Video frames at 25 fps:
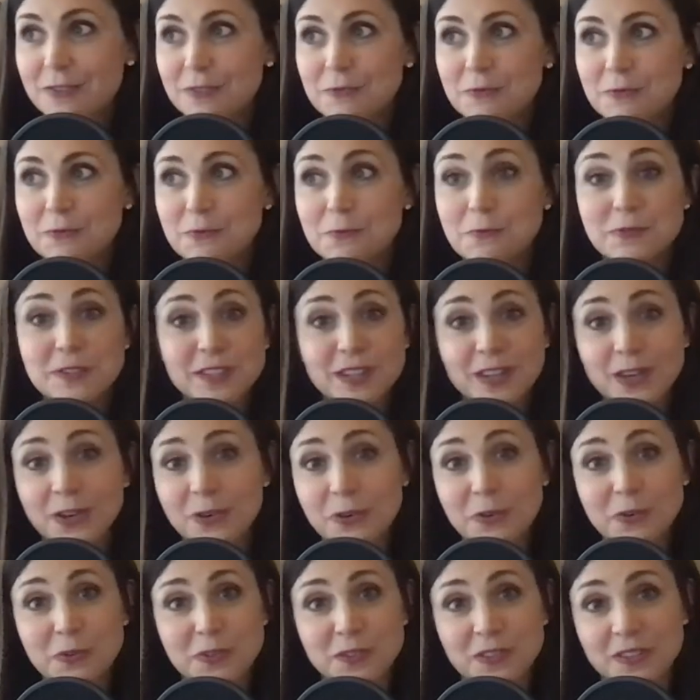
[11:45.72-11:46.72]
really
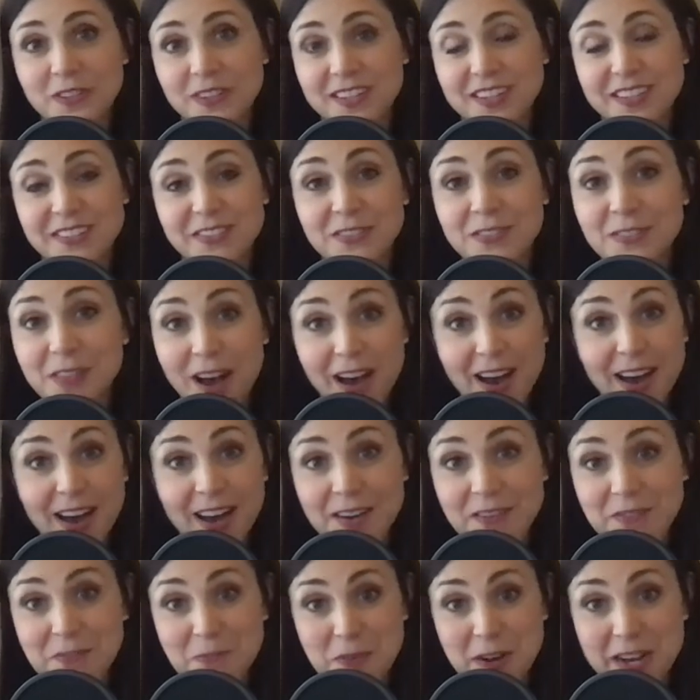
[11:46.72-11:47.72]
cool in a
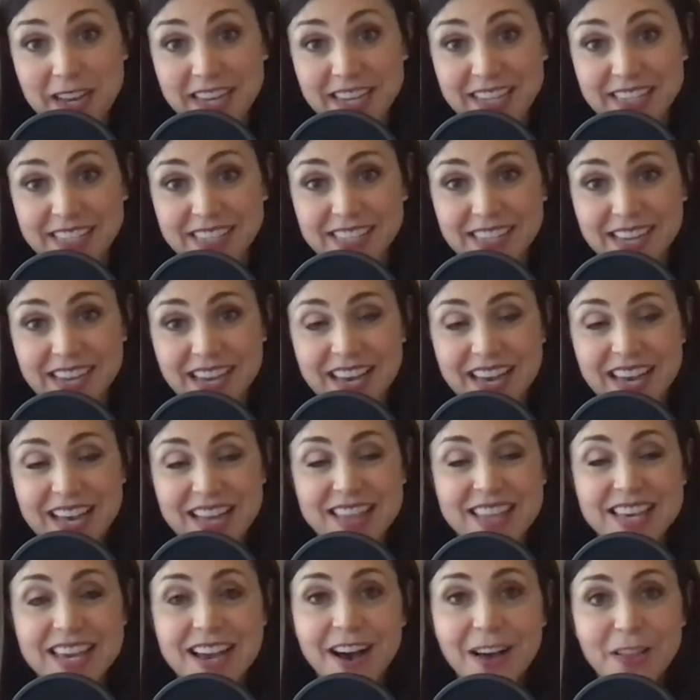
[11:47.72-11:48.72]
lot of ways.
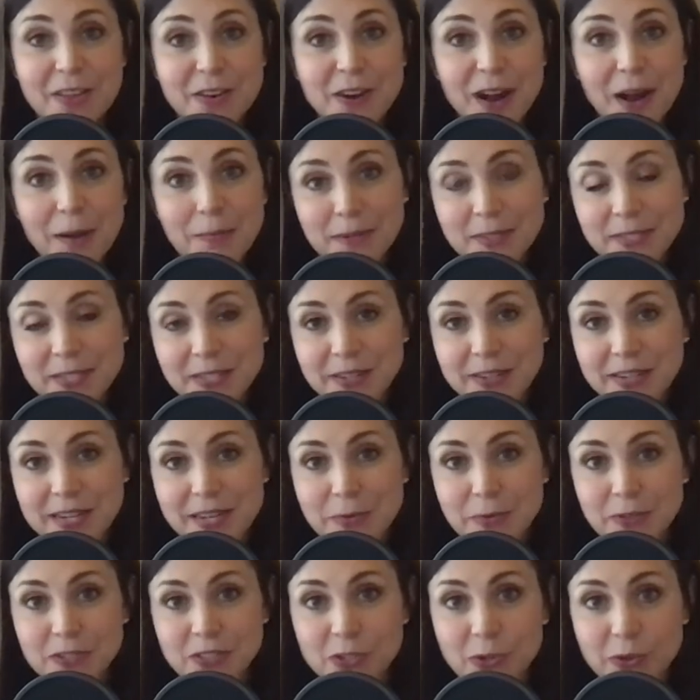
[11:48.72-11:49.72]
The other
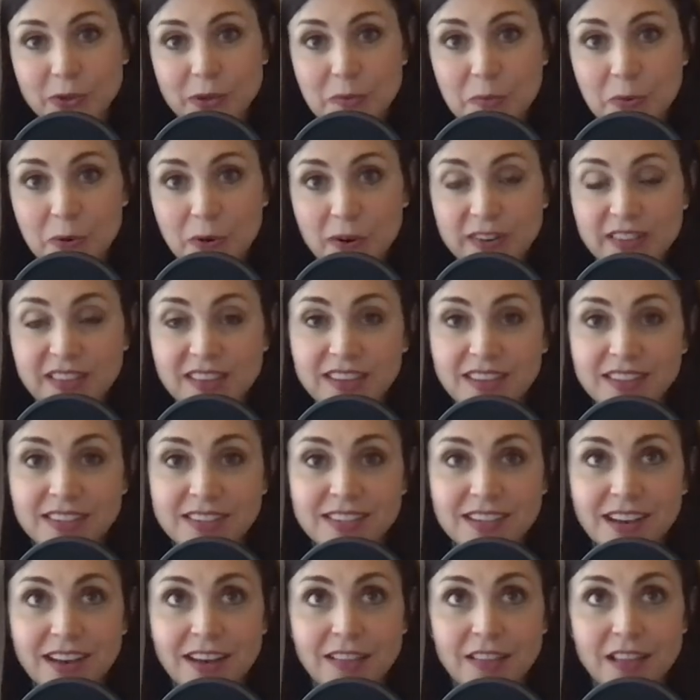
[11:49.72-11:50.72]
opportunity was doing more
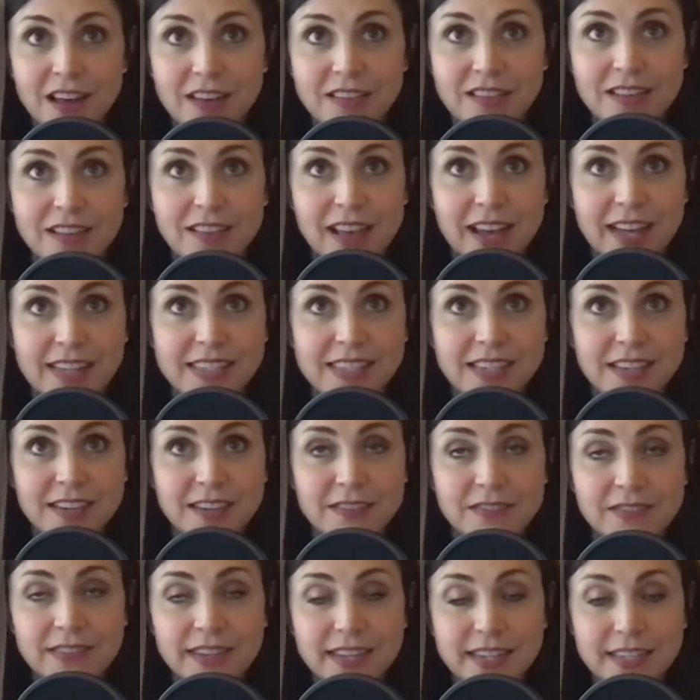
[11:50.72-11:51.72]
things along the lines
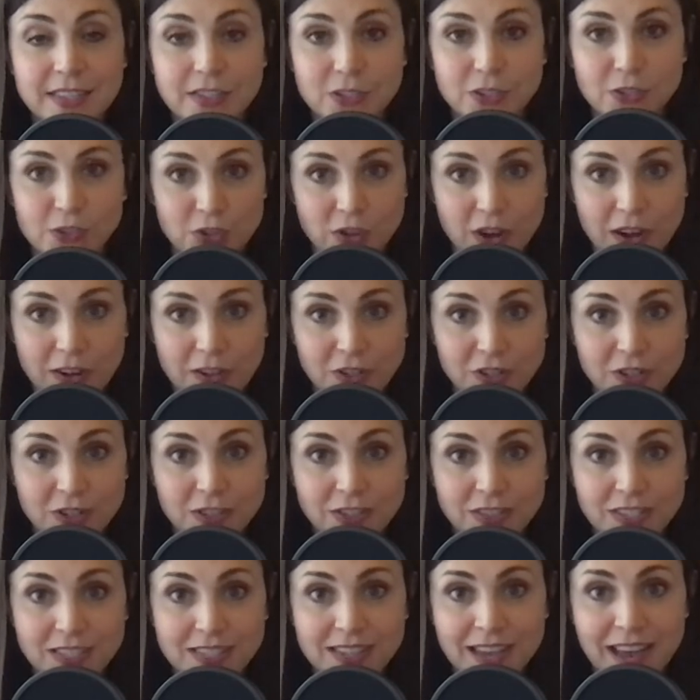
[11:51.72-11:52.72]
of
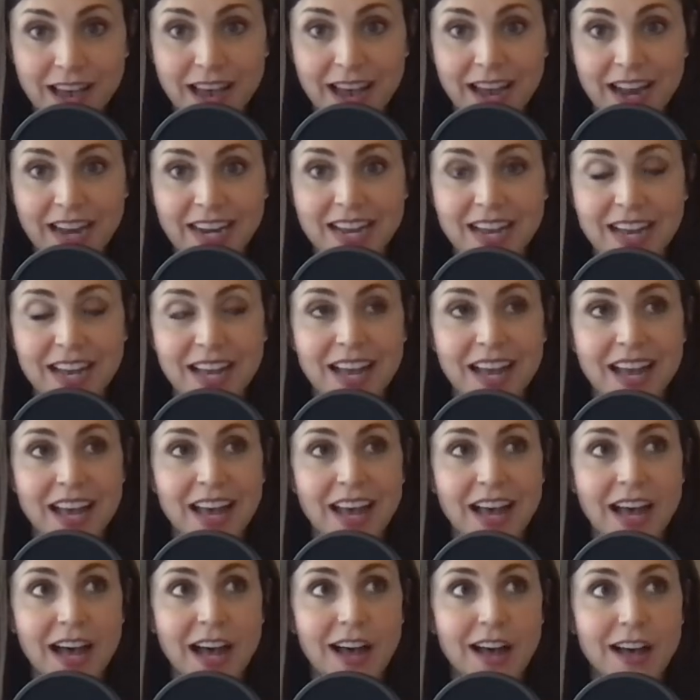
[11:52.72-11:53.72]
instructional design,
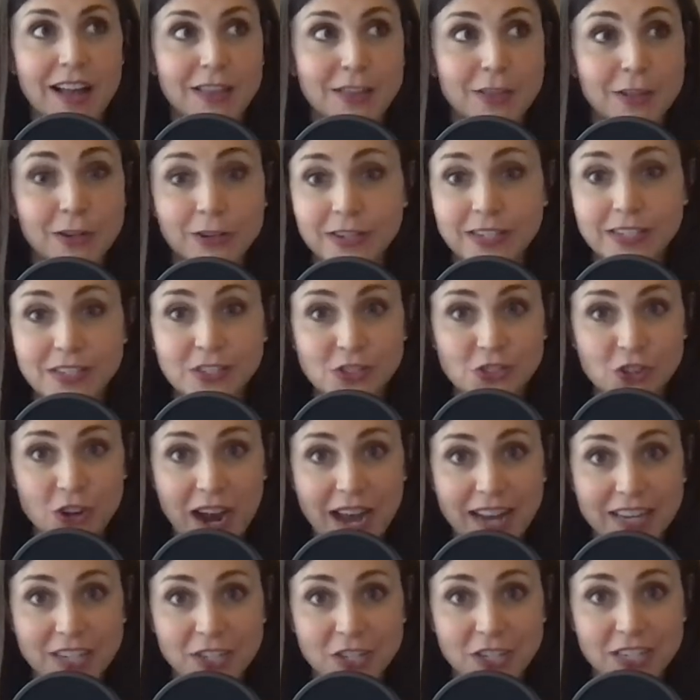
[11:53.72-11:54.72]
a learning
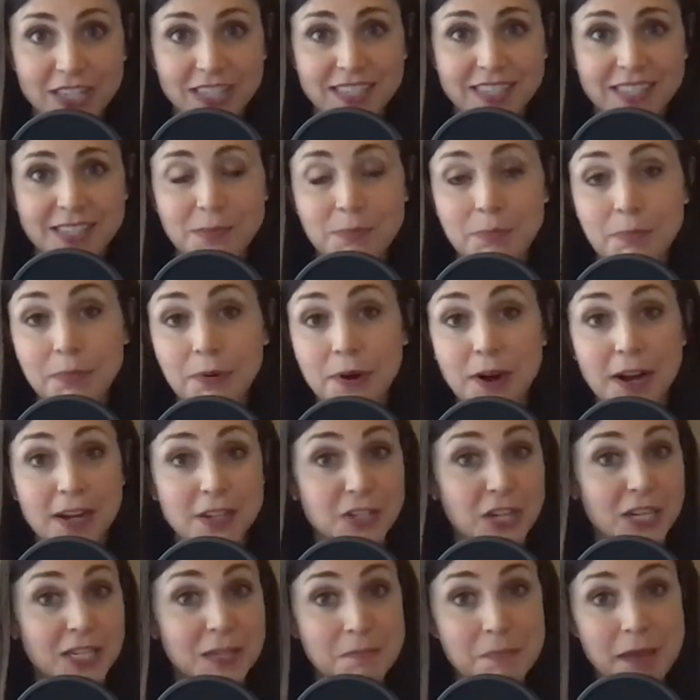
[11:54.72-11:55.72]
strategist,
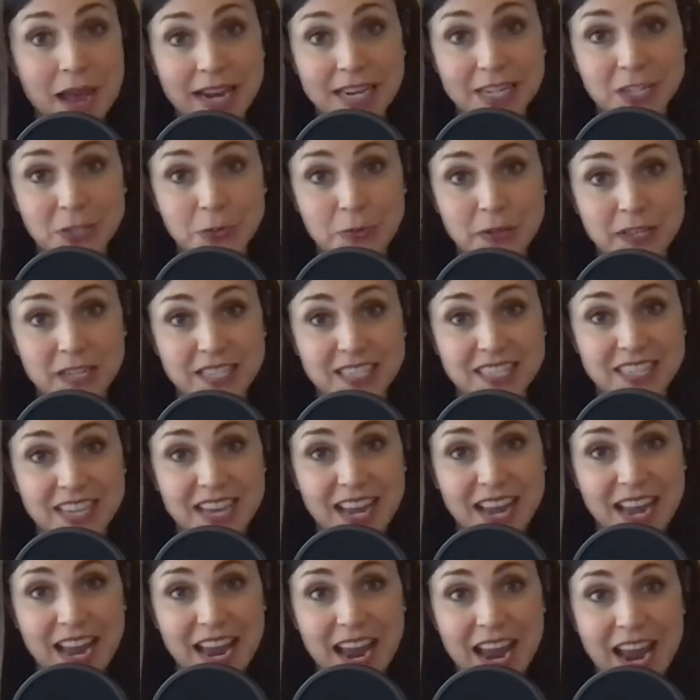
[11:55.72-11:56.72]
project management,
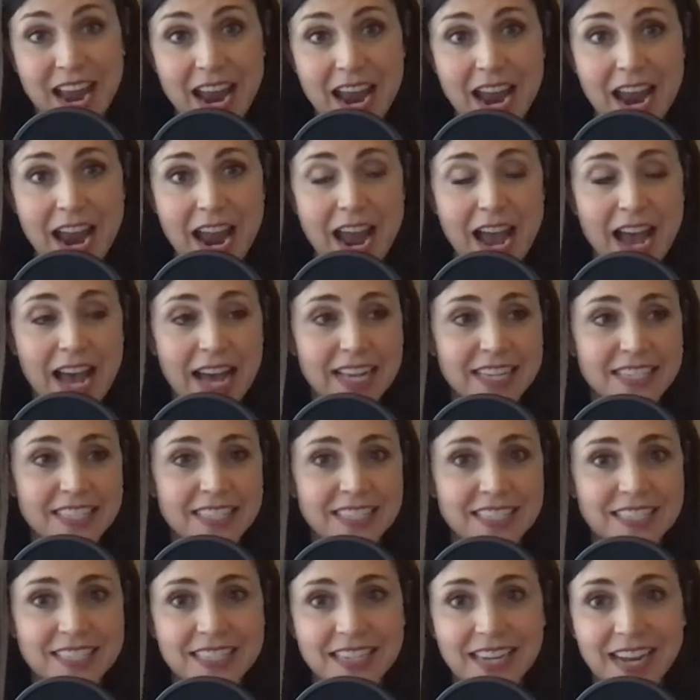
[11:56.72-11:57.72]

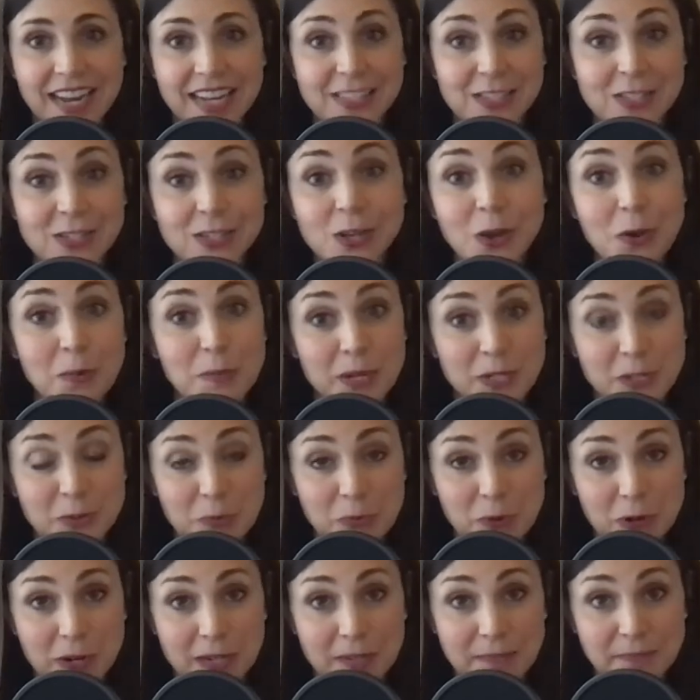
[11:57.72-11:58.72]
and, and so much
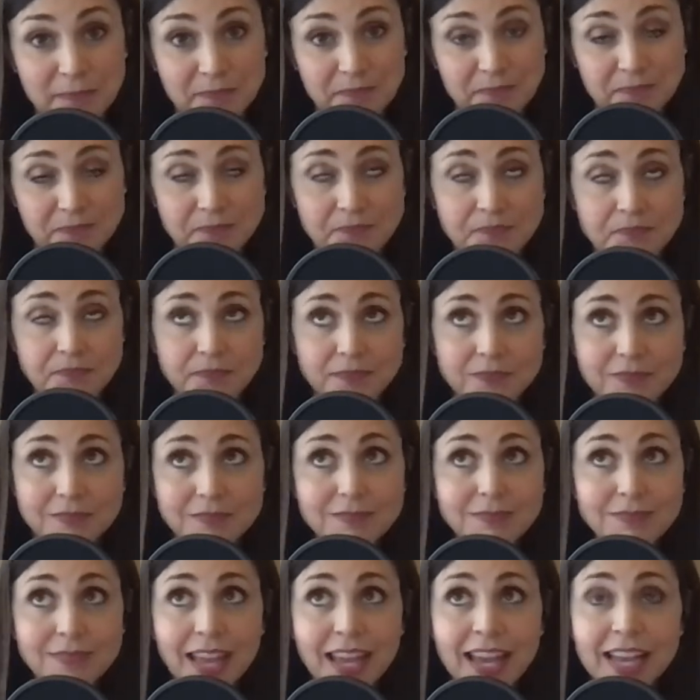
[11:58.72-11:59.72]
more.
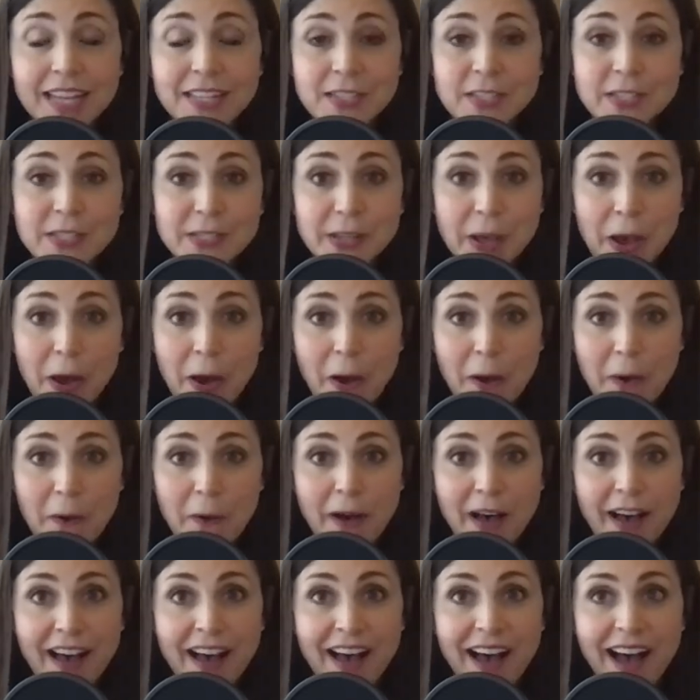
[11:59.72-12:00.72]
And
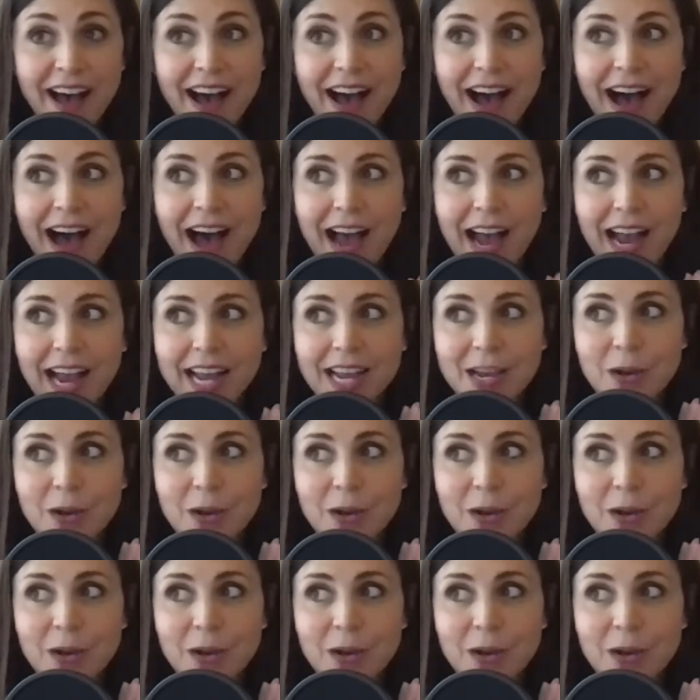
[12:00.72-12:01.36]
so I